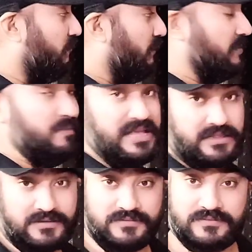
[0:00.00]

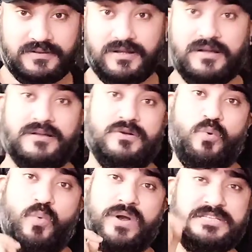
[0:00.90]
Manmeet,
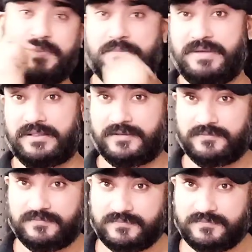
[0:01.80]
what is Manmeet?